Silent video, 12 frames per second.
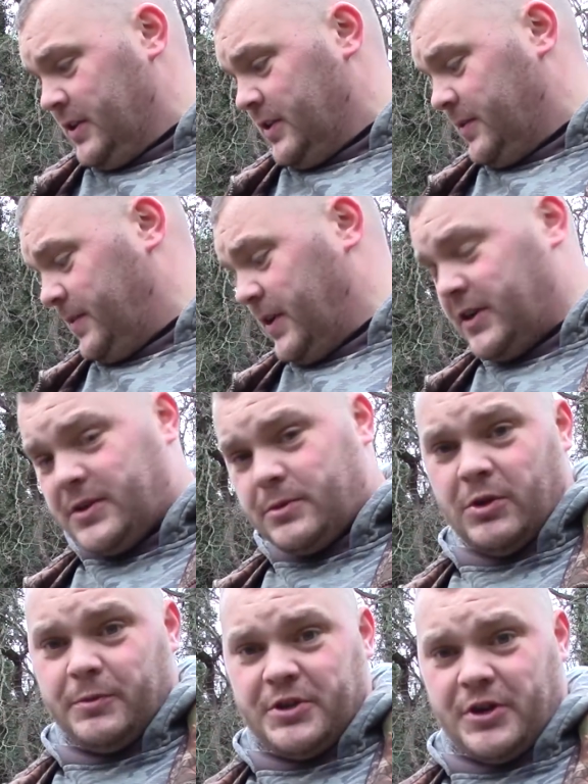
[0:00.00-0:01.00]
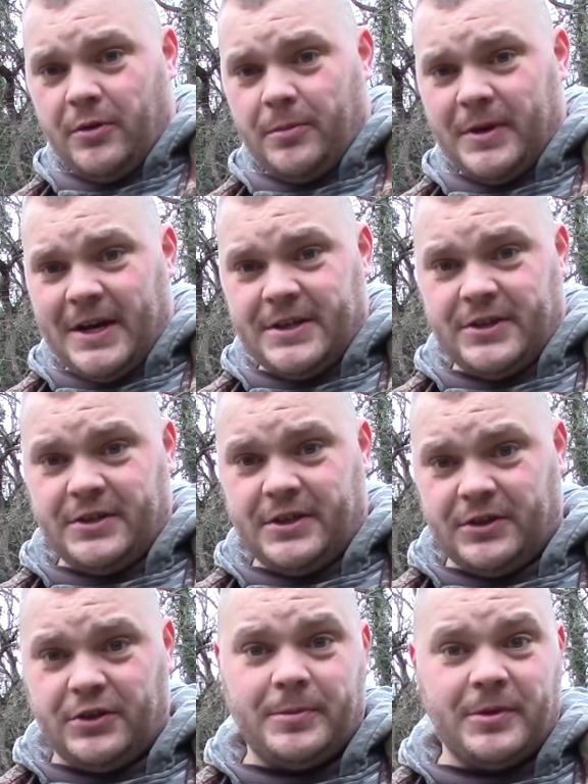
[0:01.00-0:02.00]
The first one, which I'll be at, is only
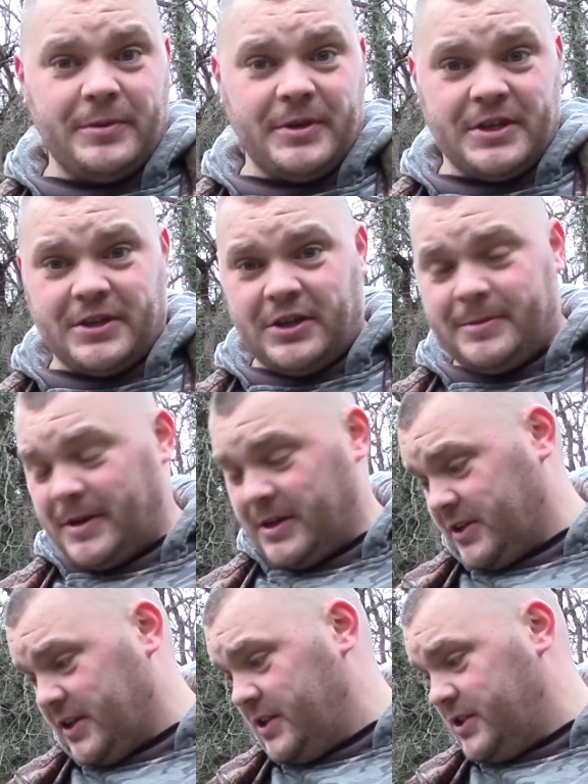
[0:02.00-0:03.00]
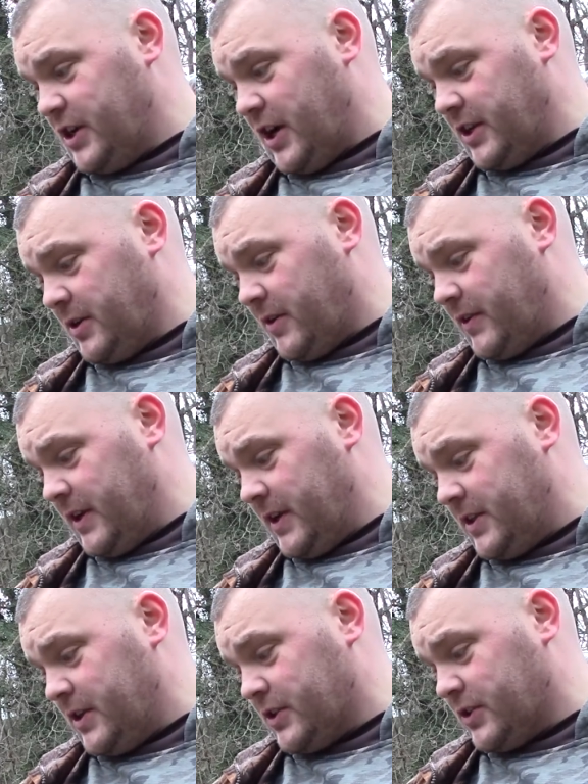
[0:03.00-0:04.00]
in a couple of weeks' time actually.
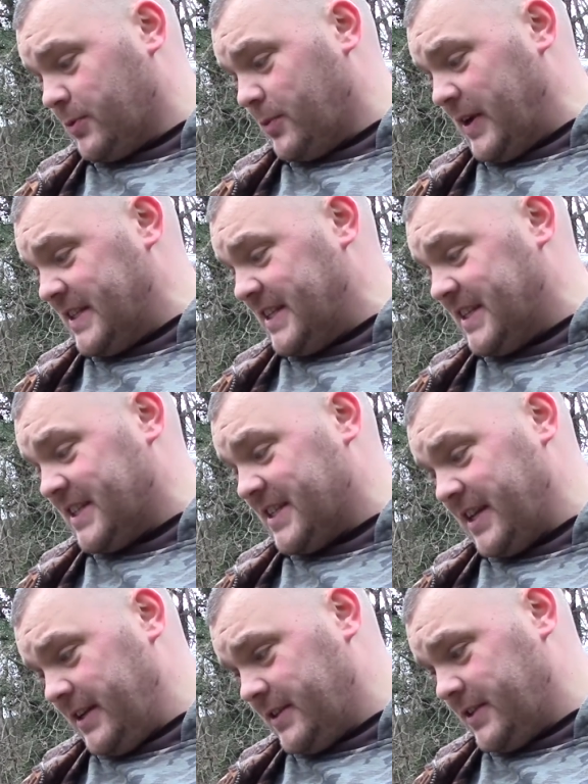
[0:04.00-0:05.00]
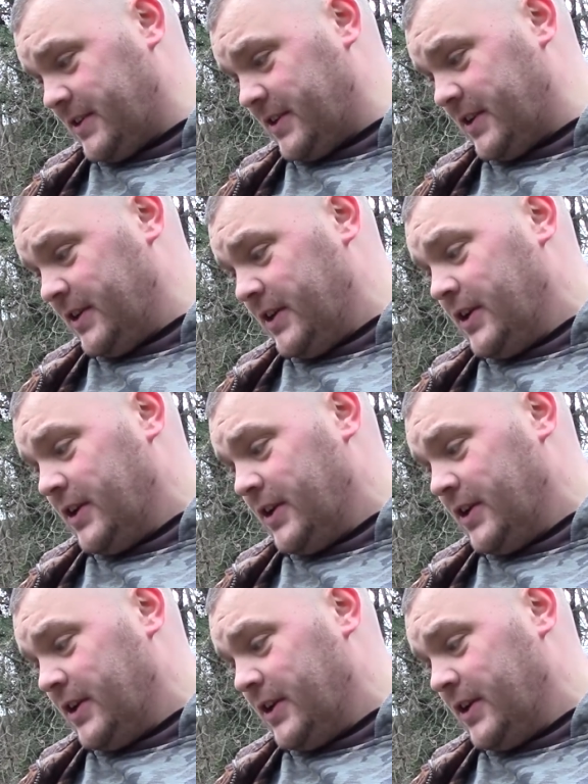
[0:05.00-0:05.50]
January the 26th.